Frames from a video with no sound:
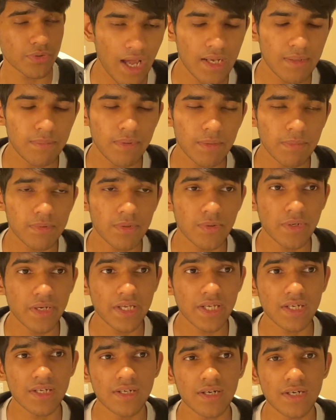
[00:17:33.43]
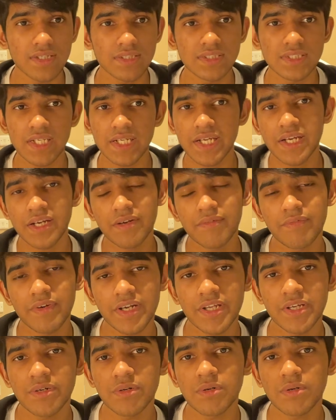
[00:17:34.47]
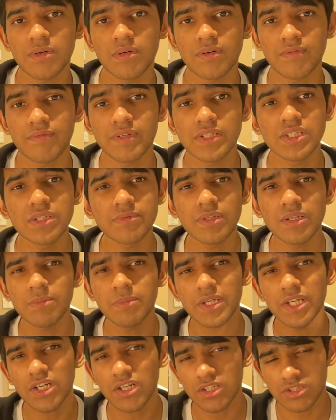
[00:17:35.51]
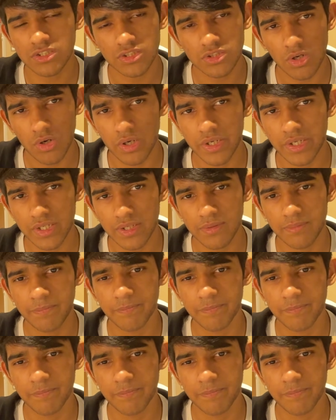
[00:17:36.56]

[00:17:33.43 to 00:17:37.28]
I'll be uploading a second video which will be a short